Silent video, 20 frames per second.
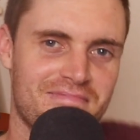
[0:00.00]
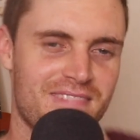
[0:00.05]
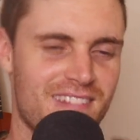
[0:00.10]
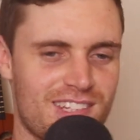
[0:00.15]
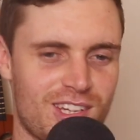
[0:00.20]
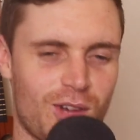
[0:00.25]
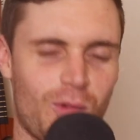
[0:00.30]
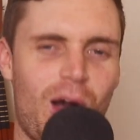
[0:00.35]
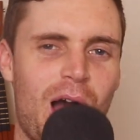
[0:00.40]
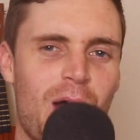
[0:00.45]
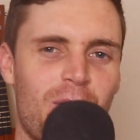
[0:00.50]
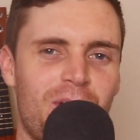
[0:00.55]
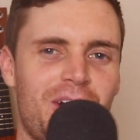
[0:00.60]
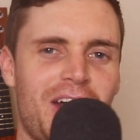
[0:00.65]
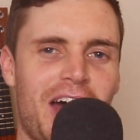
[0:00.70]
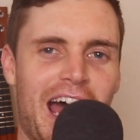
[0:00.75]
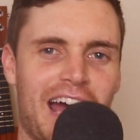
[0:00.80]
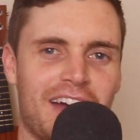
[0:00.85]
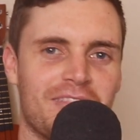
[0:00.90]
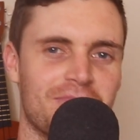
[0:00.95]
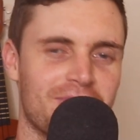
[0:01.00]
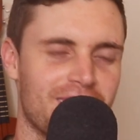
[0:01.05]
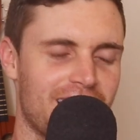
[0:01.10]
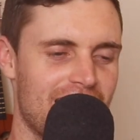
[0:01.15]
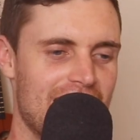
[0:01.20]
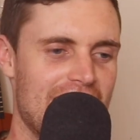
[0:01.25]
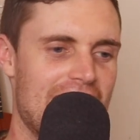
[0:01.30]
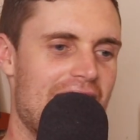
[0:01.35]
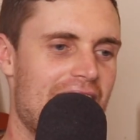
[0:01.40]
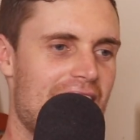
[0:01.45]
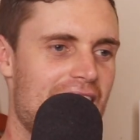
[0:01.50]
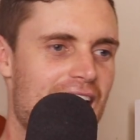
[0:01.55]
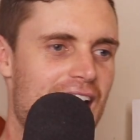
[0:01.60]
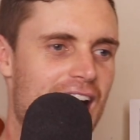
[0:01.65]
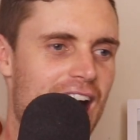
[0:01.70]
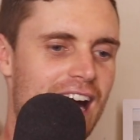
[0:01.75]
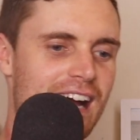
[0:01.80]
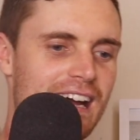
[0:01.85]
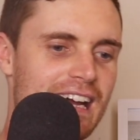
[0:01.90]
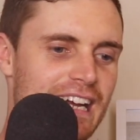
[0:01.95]
So why would I?
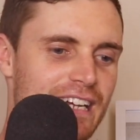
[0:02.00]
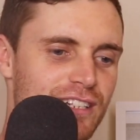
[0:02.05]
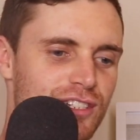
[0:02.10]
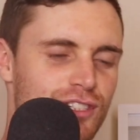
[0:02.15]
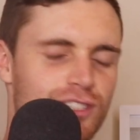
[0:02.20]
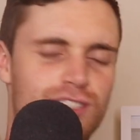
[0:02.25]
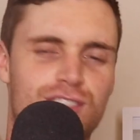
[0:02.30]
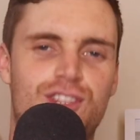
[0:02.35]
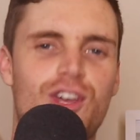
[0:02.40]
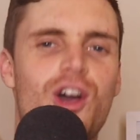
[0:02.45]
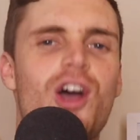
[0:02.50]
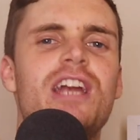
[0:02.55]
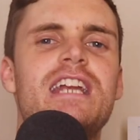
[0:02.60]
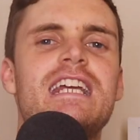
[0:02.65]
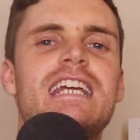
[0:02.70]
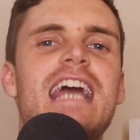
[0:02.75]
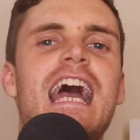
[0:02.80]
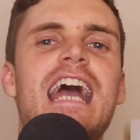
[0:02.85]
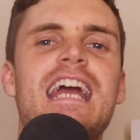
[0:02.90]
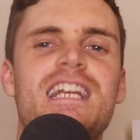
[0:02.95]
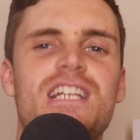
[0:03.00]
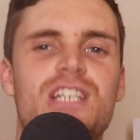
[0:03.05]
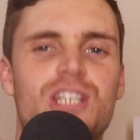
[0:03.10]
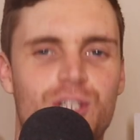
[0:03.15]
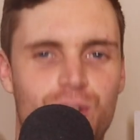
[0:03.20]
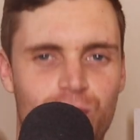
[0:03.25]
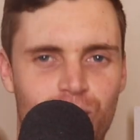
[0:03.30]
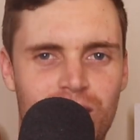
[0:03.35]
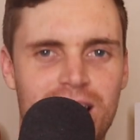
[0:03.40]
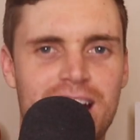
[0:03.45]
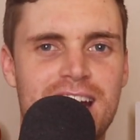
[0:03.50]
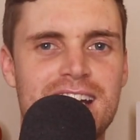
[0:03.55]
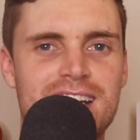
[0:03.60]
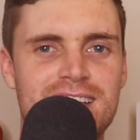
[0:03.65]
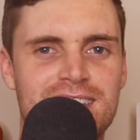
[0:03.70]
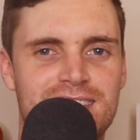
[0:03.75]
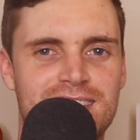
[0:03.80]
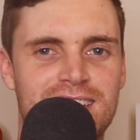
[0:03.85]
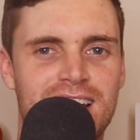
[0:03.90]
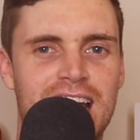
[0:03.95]
It's 38
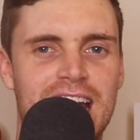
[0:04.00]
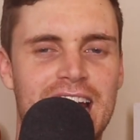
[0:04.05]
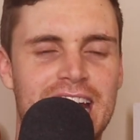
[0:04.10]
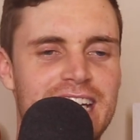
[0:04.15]
degrees